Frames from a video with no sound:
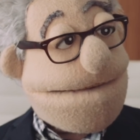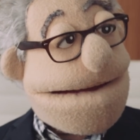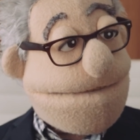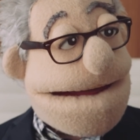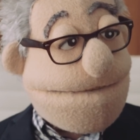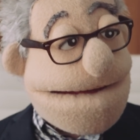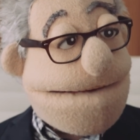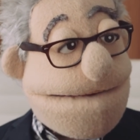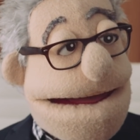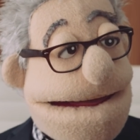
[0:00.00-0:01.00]
honest with one
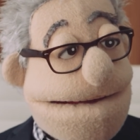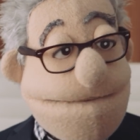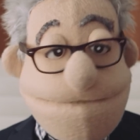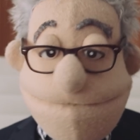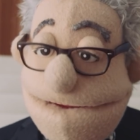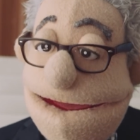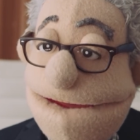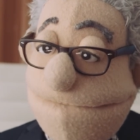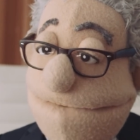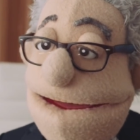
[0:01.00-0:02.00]
another. No